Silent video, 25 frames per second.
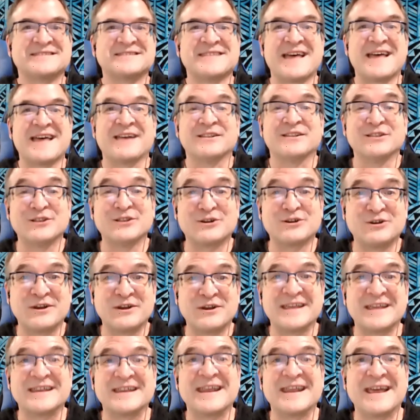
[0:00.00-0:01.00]
that
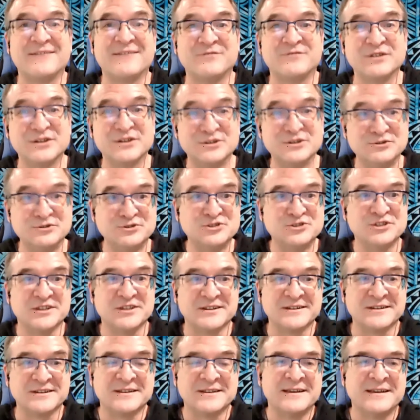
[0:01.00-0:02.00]
learning and
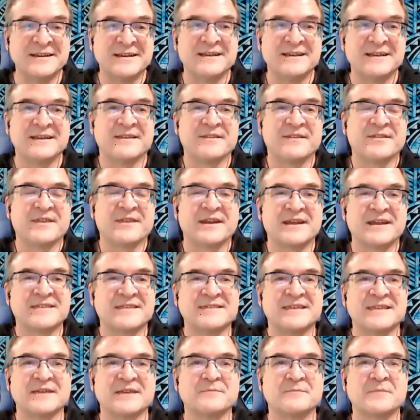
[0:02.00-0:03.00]
evolution that I
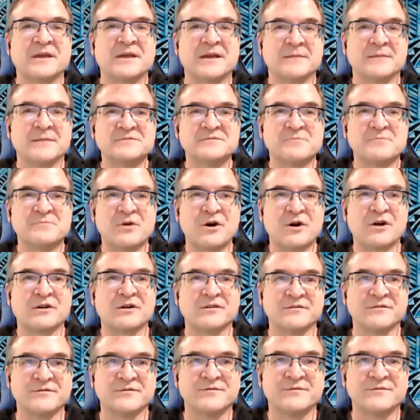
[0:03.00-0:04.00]
think becomes part
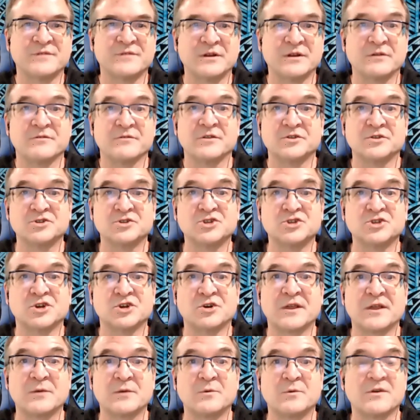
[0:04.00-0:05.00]
of, you know, the
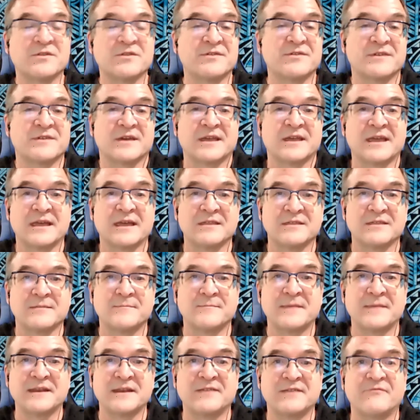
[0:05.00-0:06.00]
journey with, again,
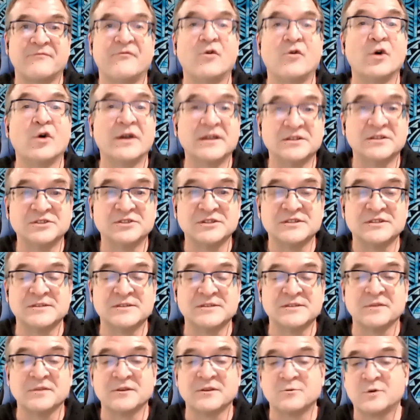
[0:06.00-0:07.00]
many voyages in
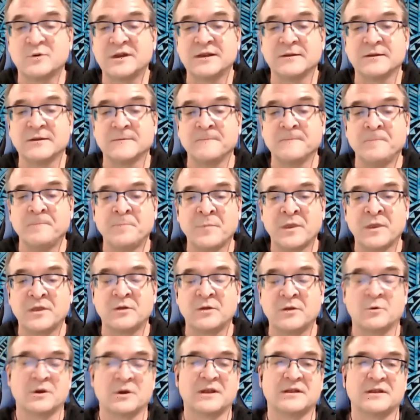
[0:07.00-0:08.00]
between. And, you
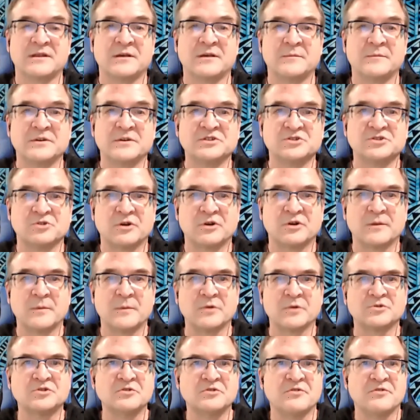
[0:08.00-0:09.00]
know, when I tell my story
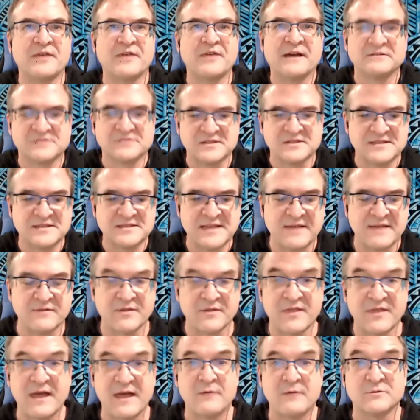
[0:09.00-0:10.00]
about
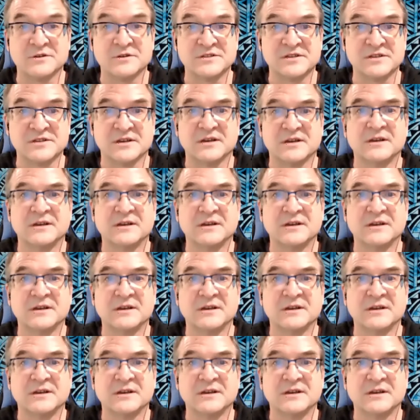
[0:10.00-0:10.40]
2007, that was